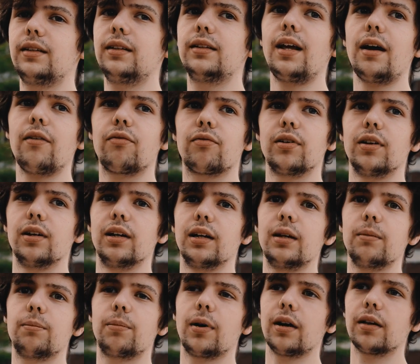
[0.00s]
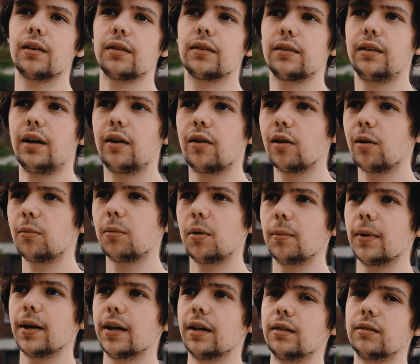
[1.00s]
Definitely, but they're a lot more
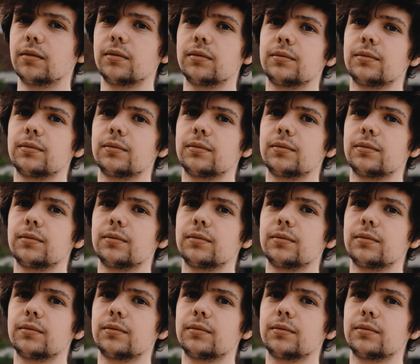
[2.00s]
money.